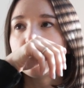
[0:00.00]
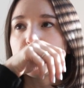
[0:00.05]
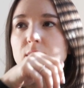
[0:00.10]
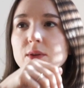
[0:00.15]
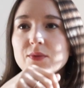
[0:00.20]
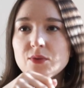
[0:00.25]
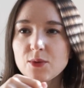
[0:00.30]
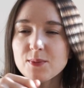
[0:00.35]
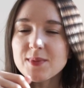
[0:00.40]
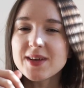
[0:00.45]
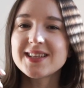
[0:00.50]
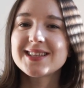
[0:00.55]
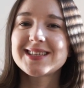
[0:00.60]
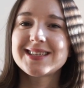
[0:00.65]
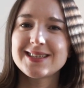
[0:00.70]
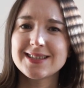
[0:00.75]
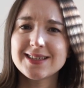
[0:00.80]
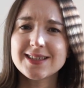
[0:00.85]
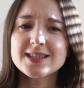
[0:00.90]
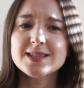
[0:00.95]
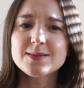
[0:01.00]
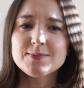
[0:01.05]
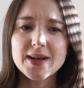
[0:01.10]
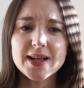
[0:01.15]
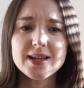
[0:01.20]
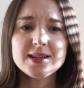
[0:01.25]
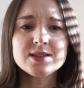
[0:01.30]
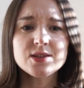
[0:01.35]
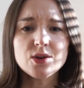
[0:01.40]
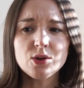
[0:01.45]
but for me it still
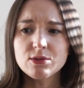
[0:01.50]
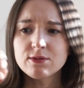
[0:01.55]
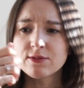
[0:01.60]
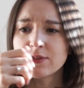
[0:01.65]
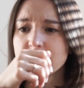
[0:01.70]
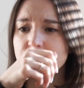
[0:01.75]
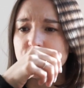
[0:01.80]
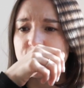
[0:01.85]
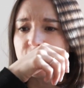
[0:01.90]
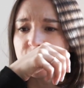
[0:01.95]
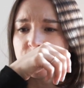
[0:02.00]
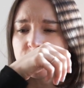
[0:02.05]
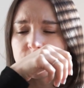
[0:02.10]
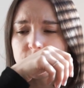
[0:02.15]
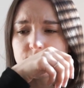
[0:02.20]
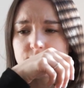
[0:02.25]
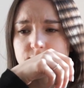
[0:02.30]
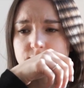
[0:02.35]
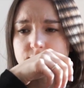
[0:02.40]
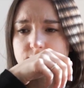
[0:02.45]
smells old-fashioned.